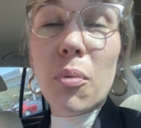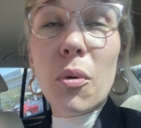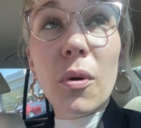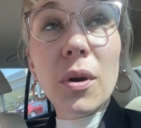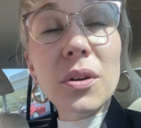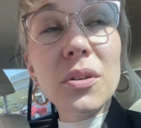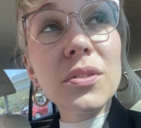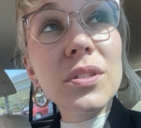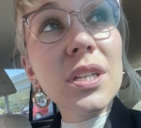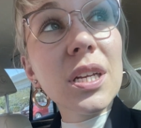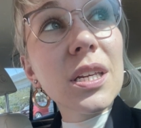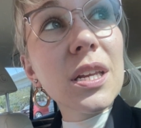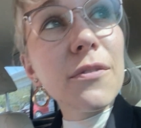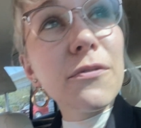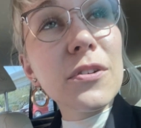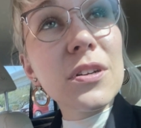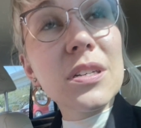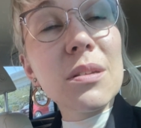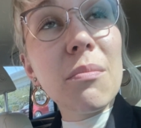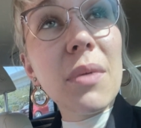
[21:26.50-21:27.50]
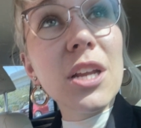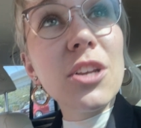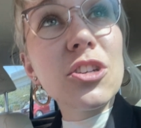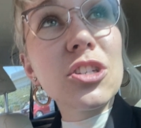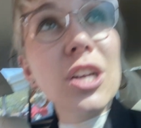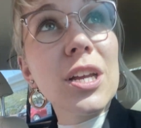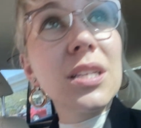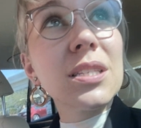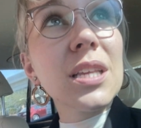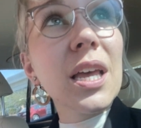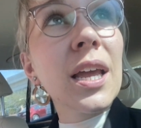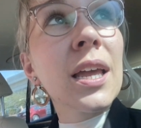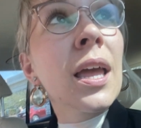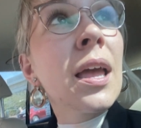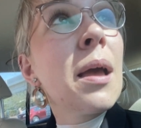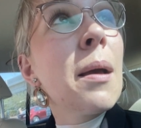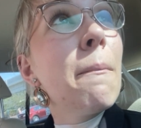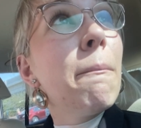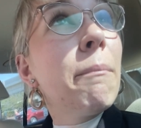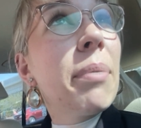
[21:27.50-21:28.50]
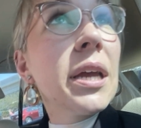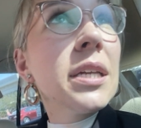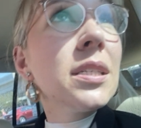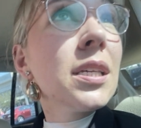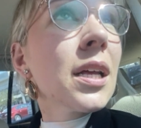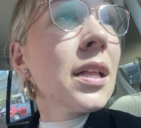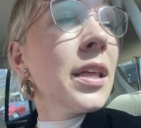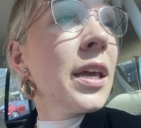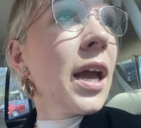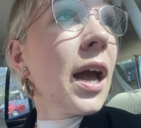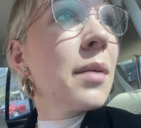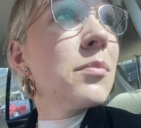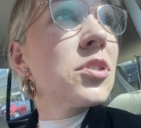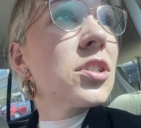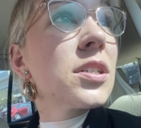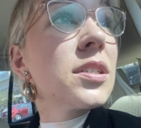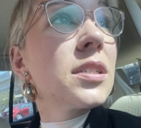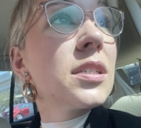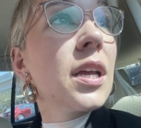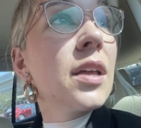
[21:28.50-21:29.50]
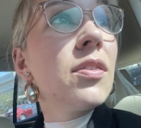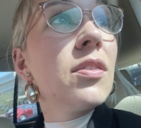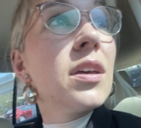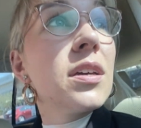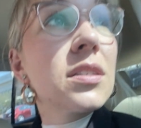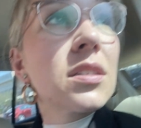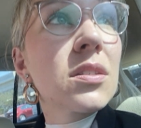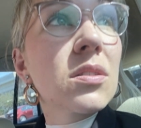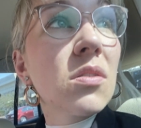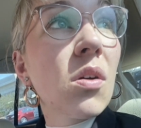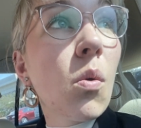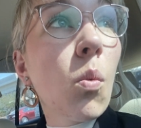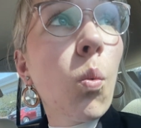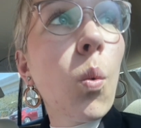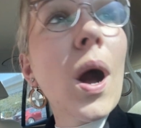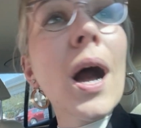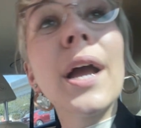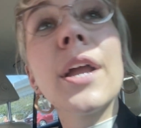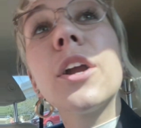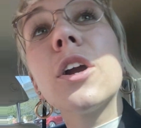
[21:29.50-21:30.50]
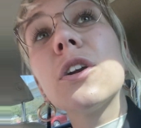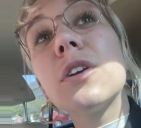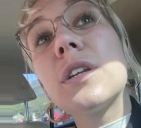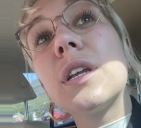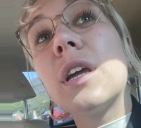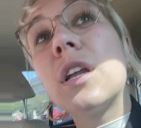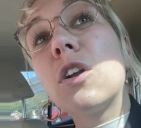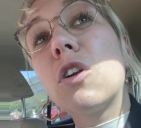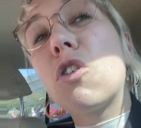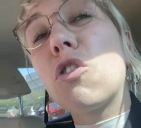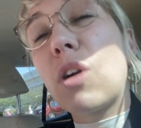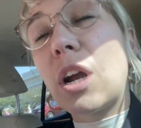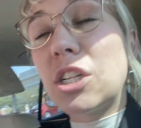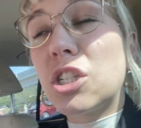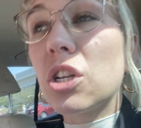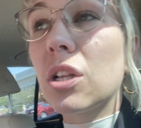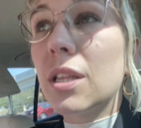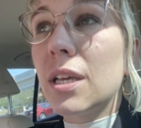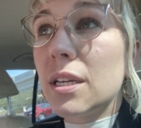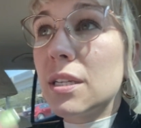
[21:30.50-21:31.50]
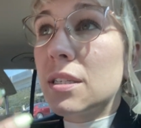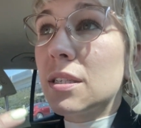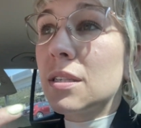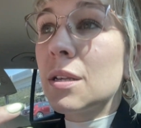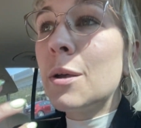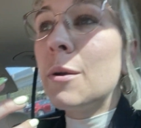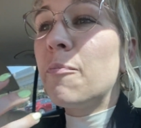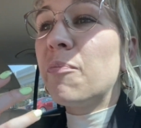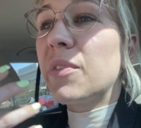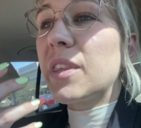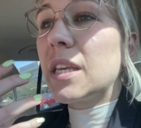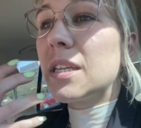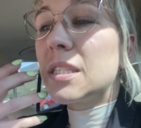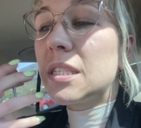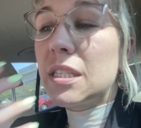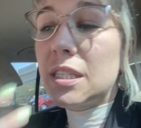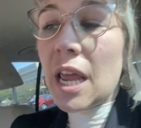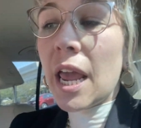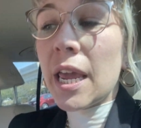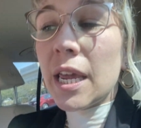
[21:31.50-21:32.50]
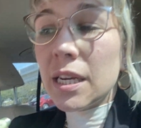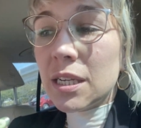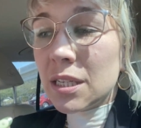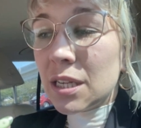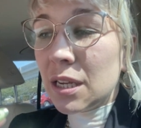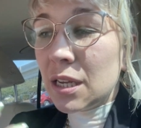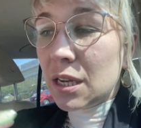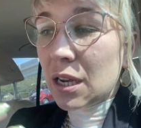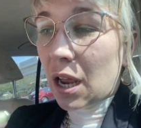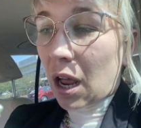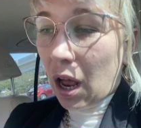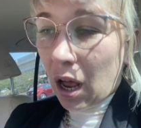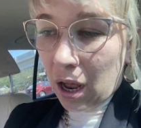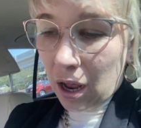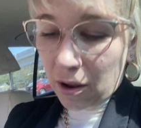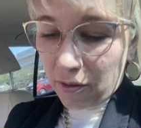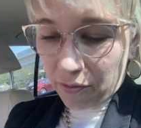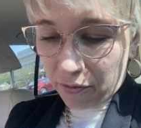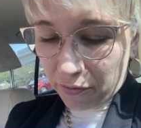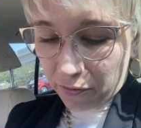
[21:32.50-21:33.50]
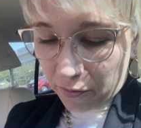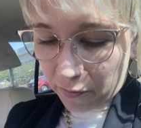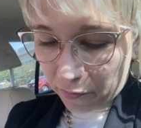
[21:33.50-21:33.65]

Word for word: portals to different dimensions. Like basically, I'm just in this wired, incredulous state of